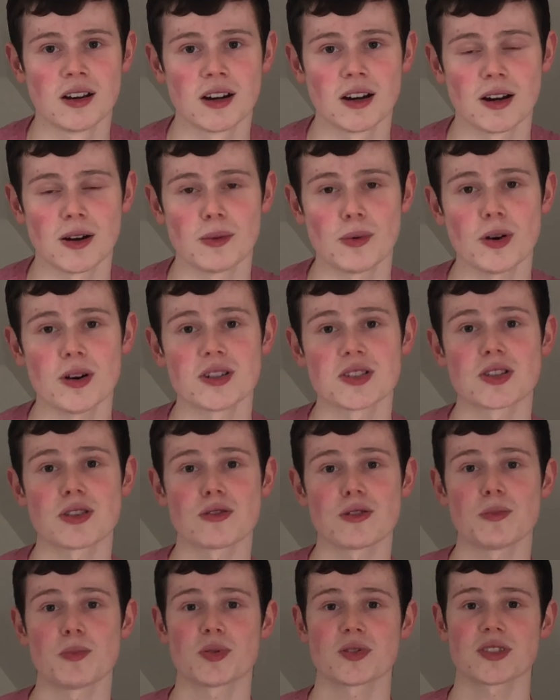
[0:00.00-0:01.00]
And what is
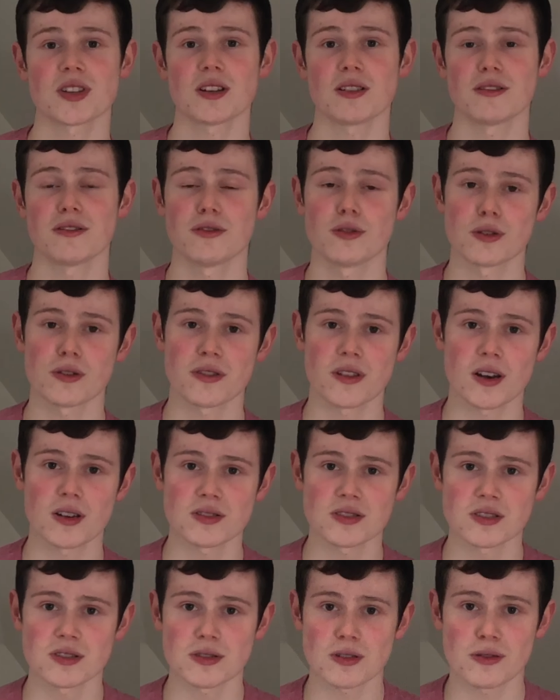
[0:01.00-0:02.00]
3% of
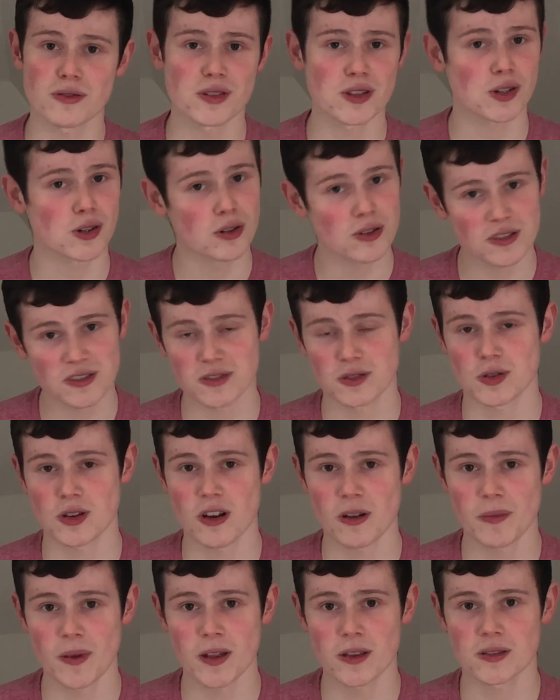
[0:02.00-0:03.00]
4,000 over the course of
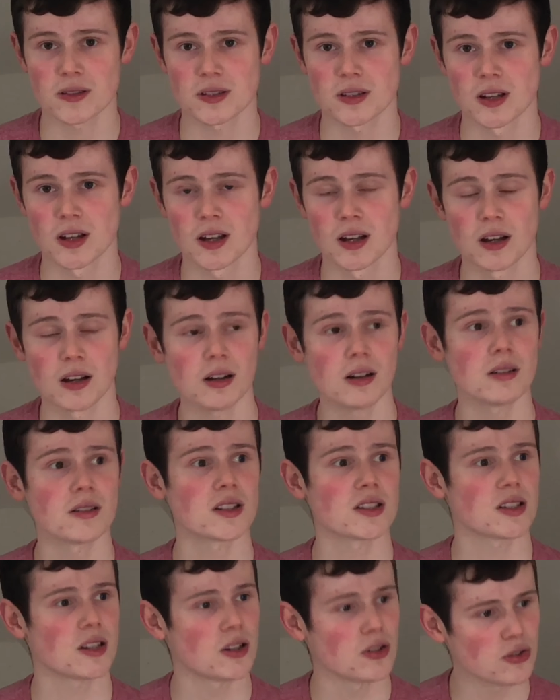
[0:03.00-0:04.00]
12 months? Oh,
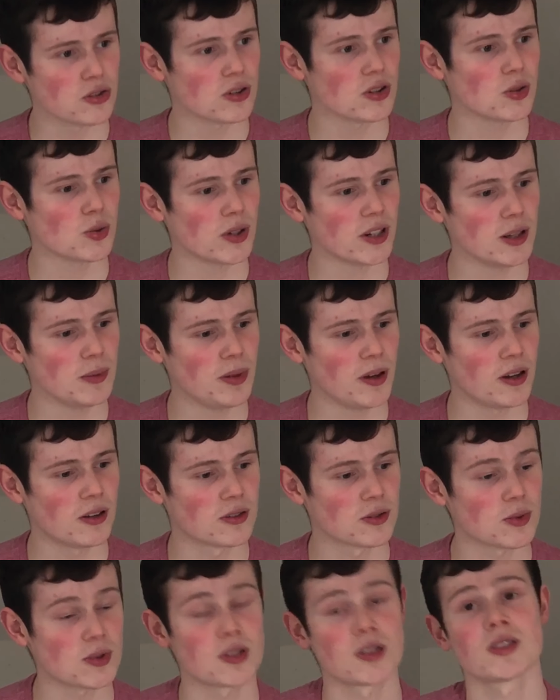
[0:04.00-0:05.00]
that's
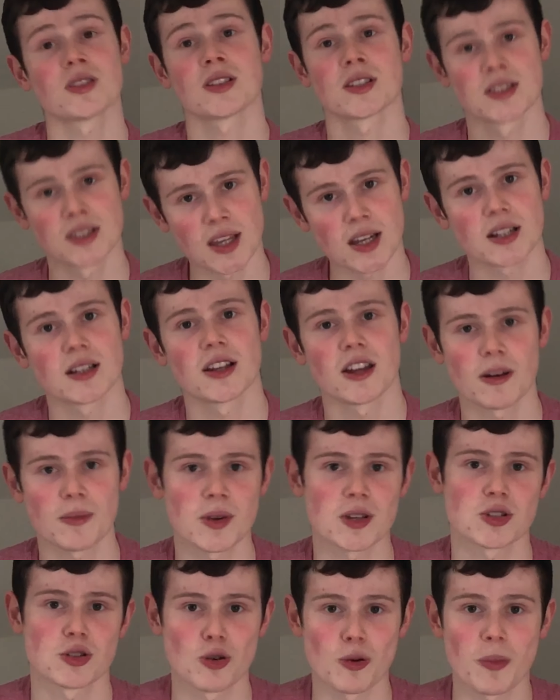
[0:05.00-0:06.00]
£120, which is exactly how
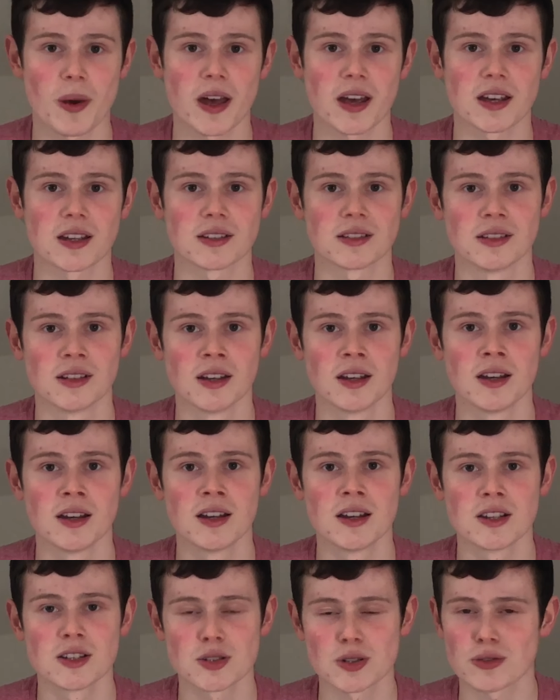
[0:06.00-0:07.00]
much you were paying.
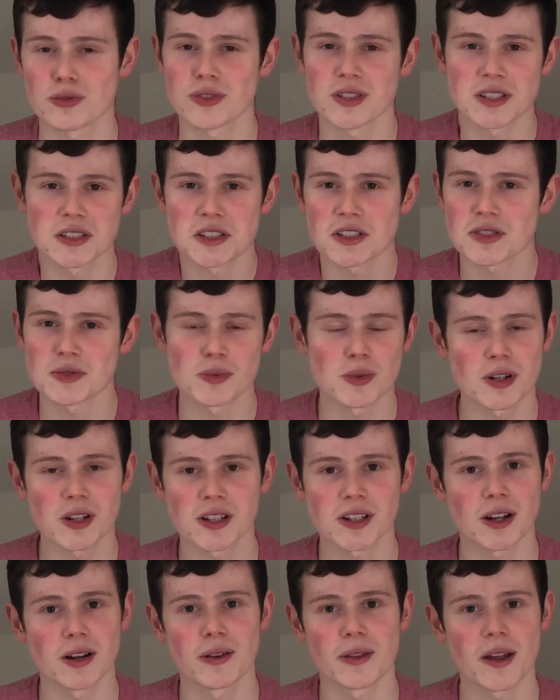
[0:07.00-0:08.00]
So it really doesn't
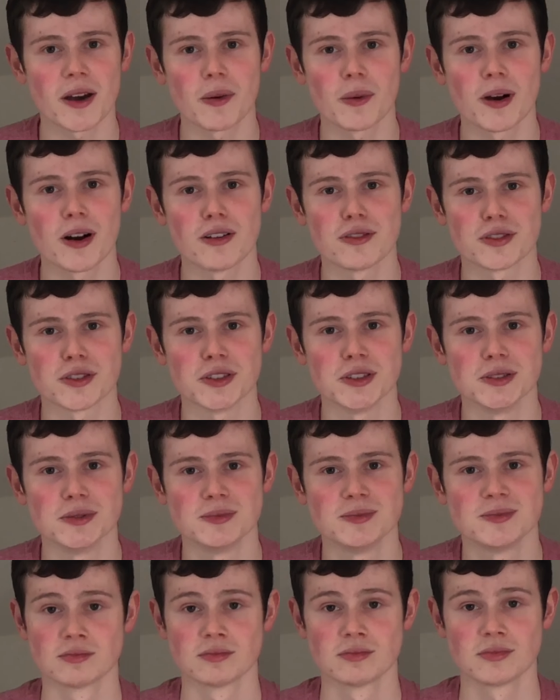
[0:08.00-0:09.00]
work out that well for you.
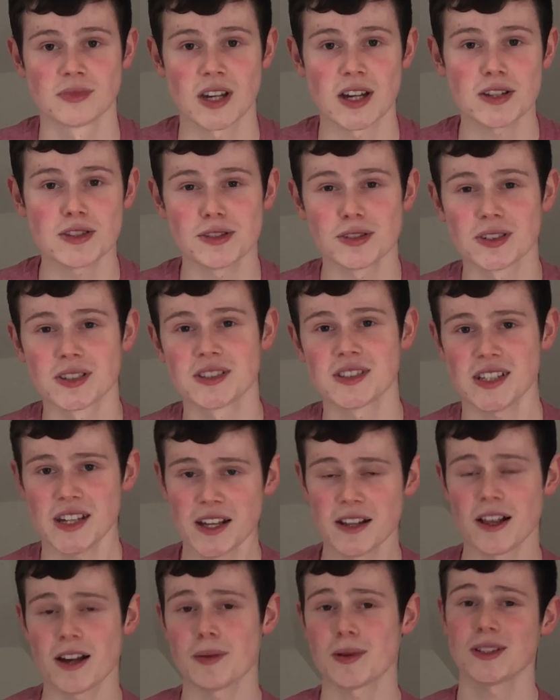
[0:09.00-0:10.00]
As you can
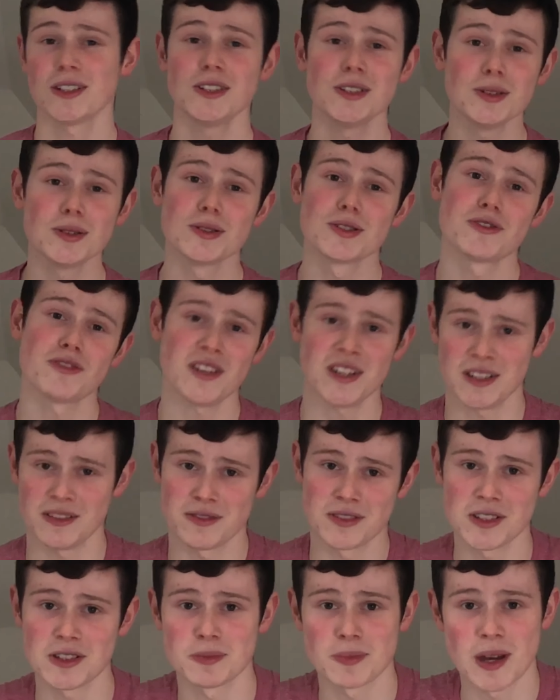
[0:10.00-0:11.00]
tell, I'm a huge fan of
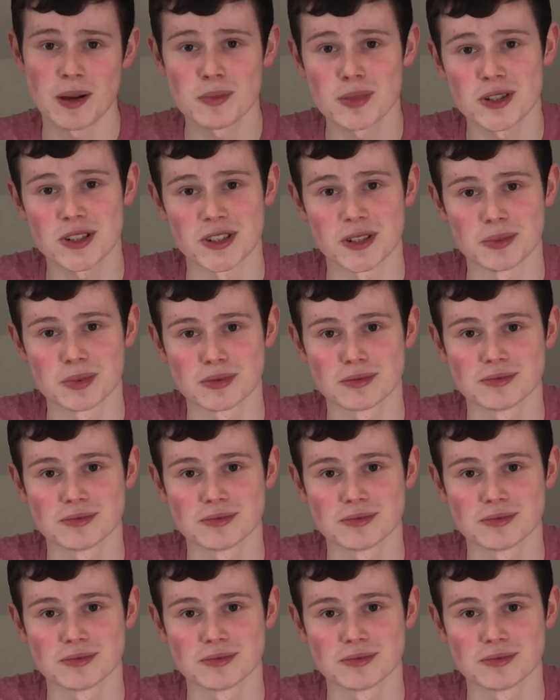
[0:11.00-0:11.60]
this membership.